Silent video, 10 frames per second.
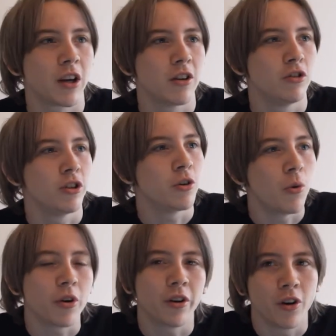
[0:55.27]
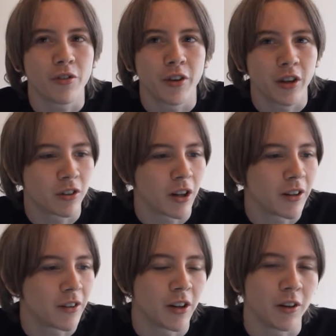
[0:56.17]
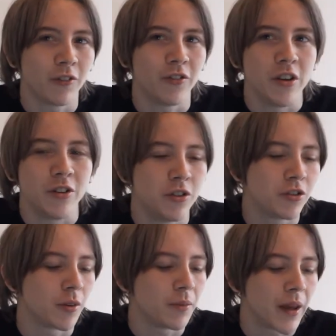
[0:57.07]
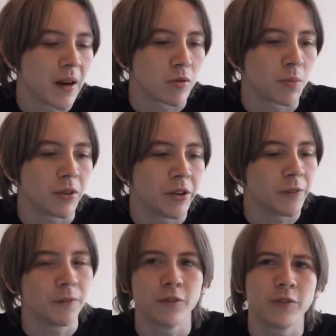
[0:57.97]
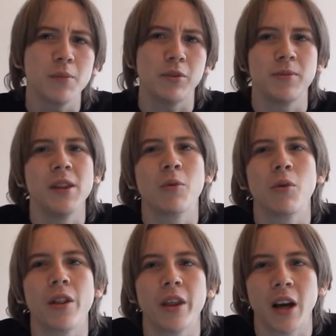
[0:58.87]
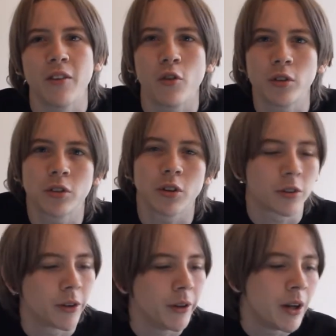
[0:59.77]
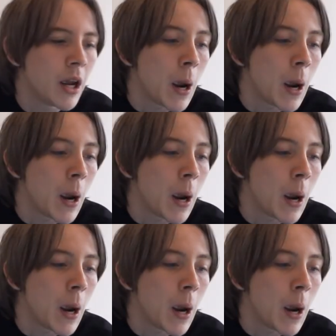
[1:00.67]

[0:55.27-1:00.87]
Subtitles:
I usually go on and off things like little phases sometimes, but you know, film has been that one thing I've always stuck to.